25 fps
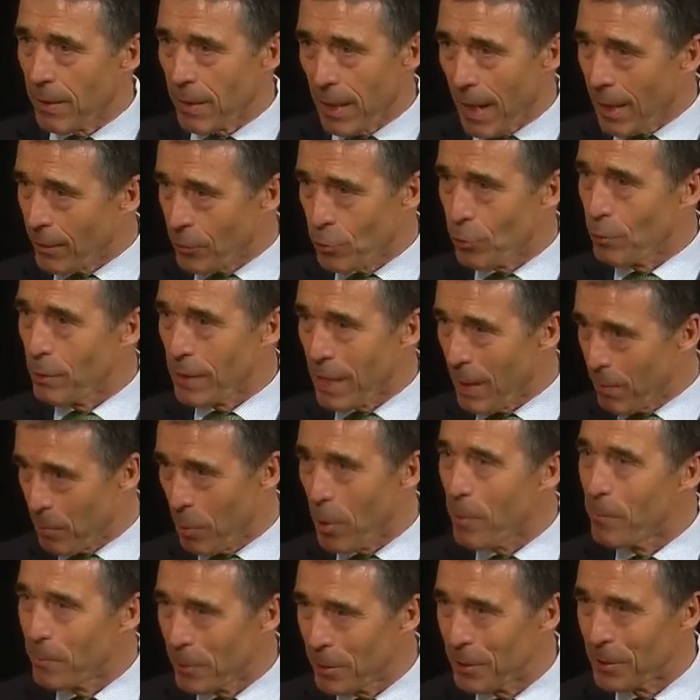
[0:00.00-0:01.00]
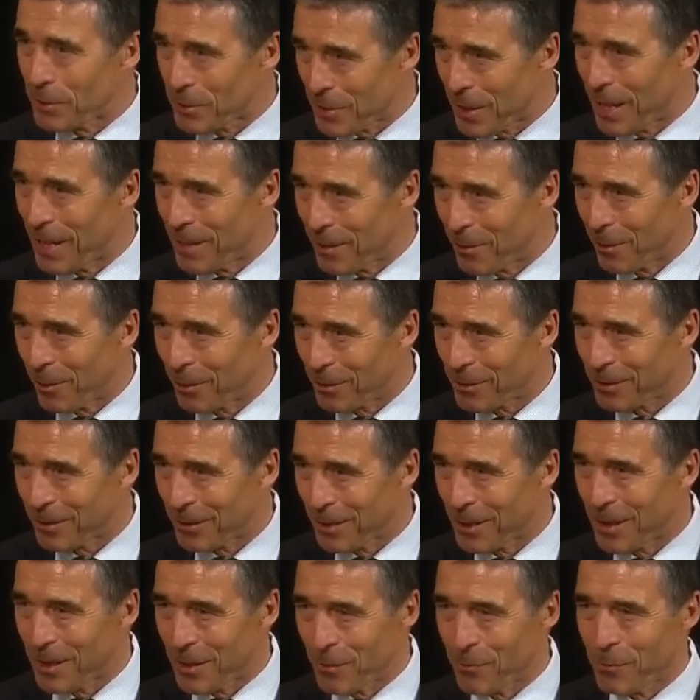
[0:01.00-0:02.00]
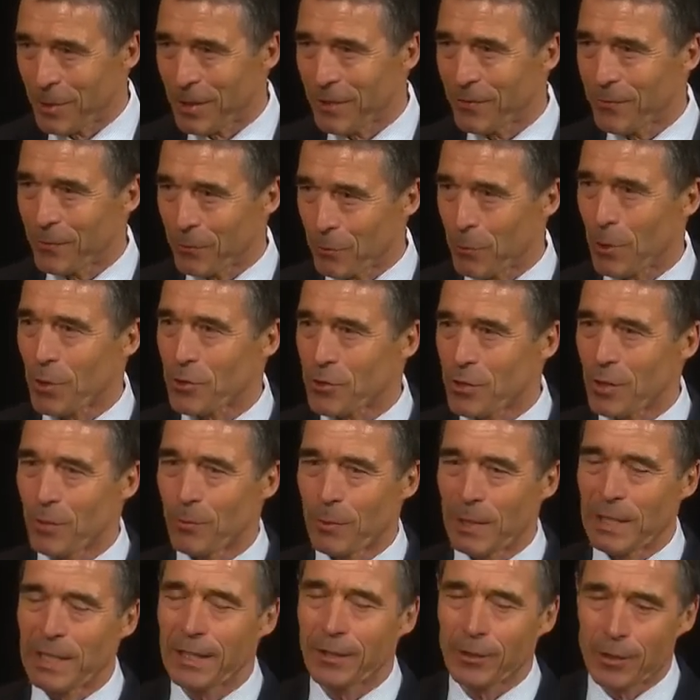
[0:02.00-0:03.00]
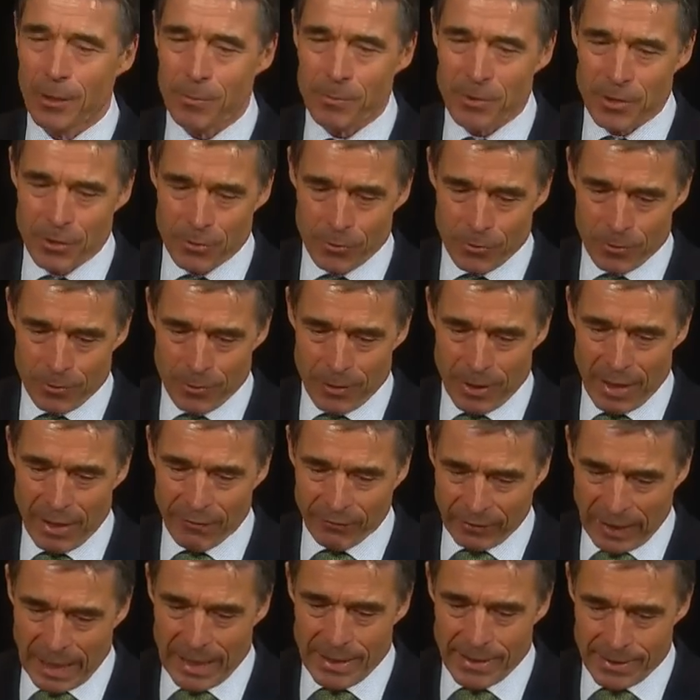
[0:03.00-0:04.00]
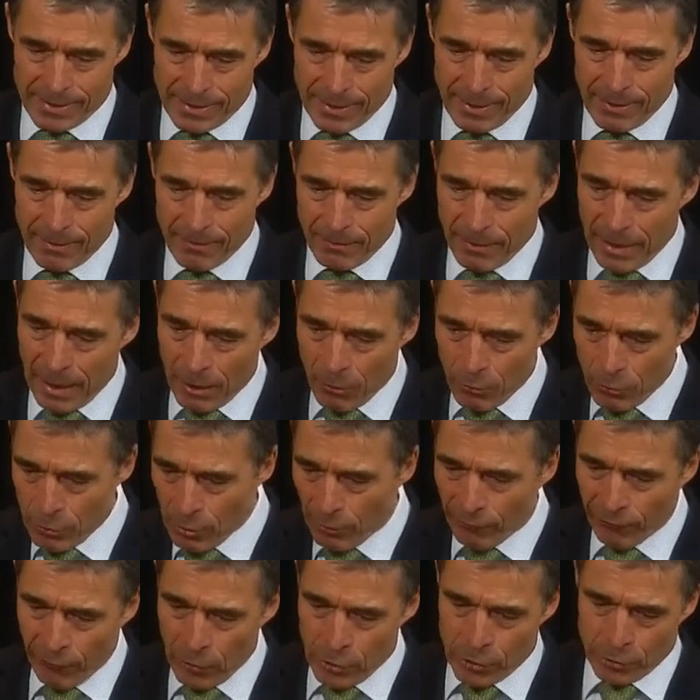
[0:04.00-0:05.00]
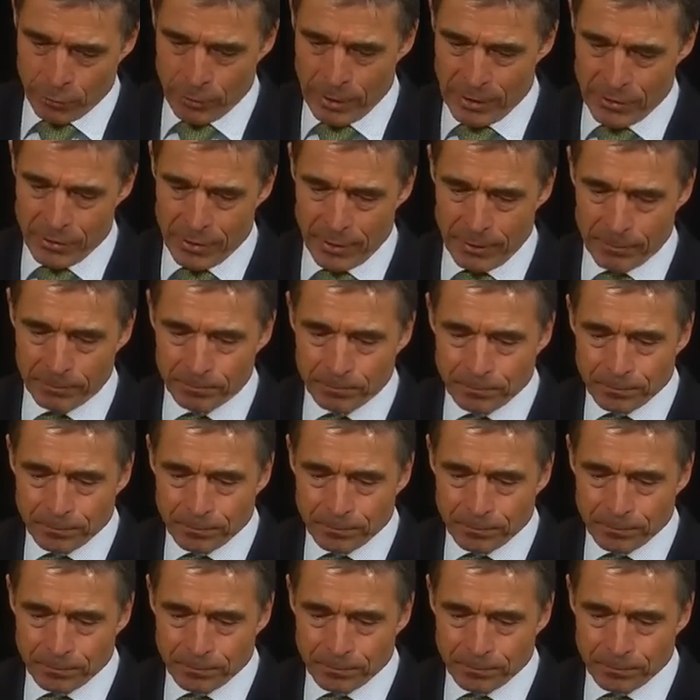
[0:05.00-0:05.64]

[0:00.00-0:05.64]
actually a permanent dialogue with Russia when it comes to Afghanistan. Now, your first question.